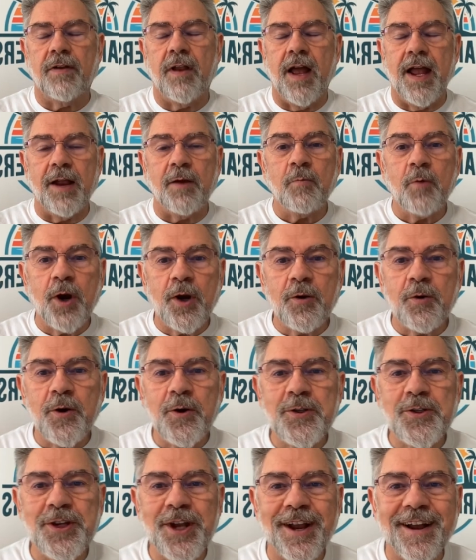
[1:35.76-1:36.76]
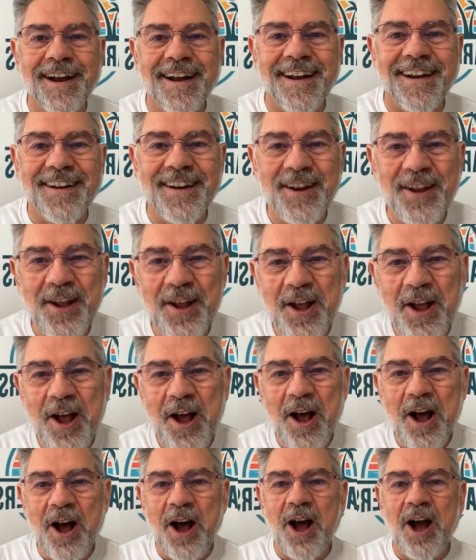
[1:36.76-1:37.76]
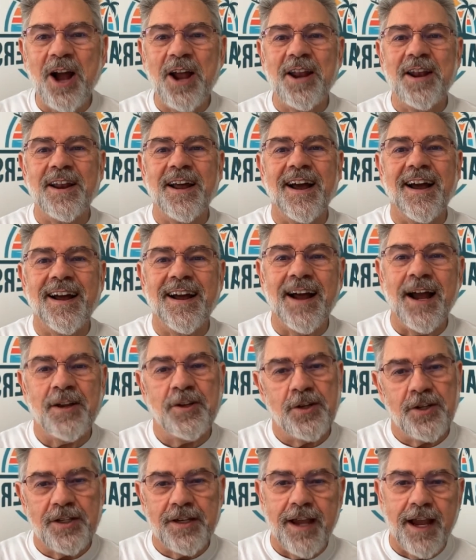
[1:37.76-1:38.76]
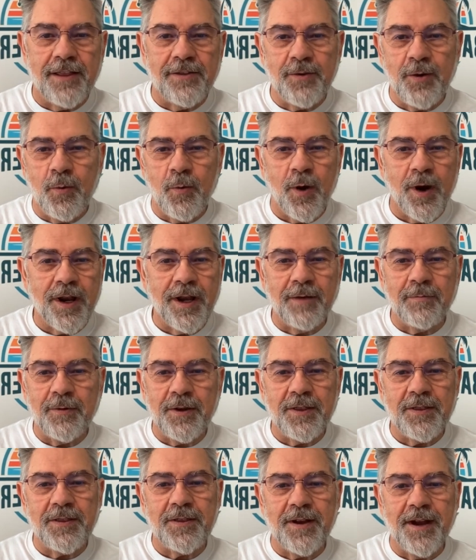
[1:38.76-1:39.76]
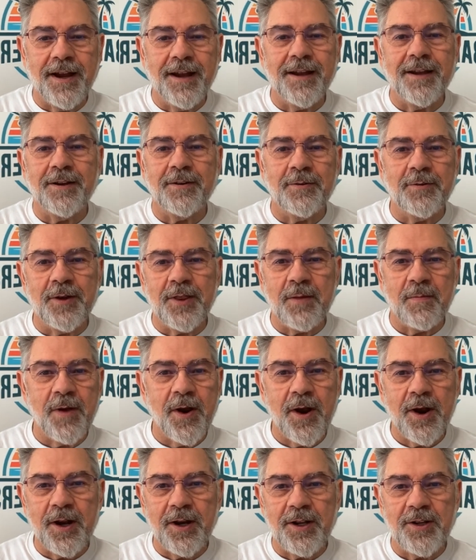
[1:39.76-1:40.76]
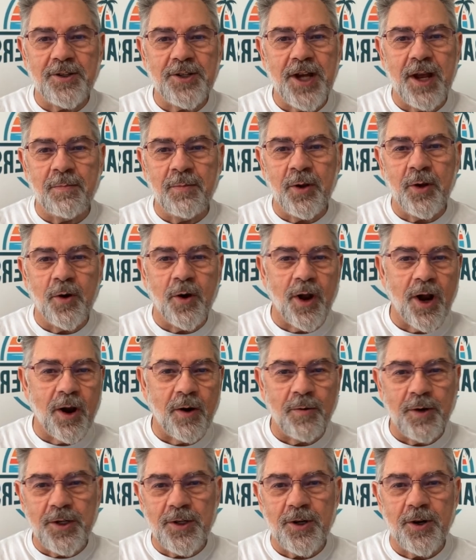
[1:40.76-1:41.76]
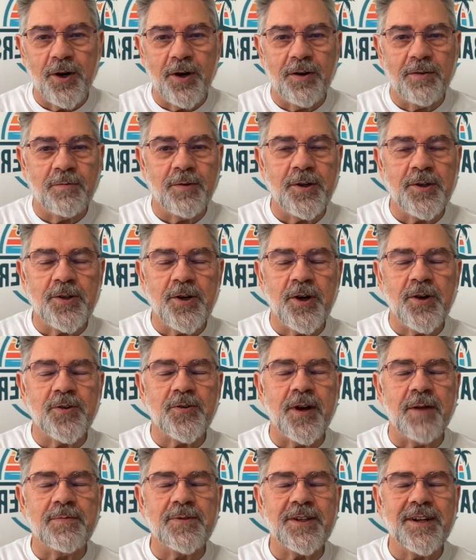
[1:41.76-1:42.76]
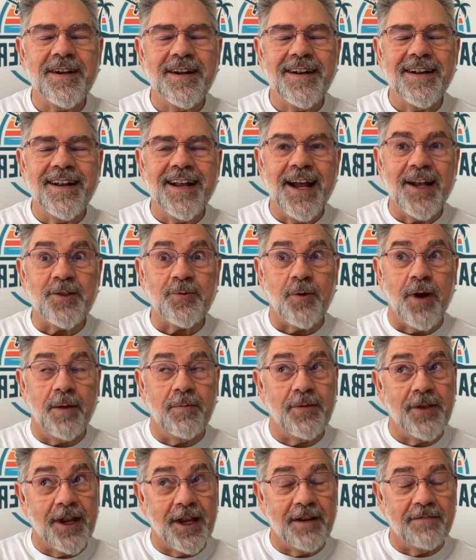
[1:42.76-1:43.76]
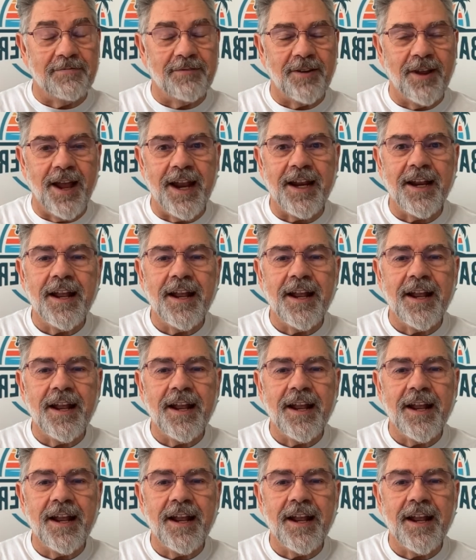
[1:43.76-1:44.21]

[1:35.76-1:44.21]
We're cruising on. I just got through working with American and JetBlue on our return trips. That's why I'm thinking flying.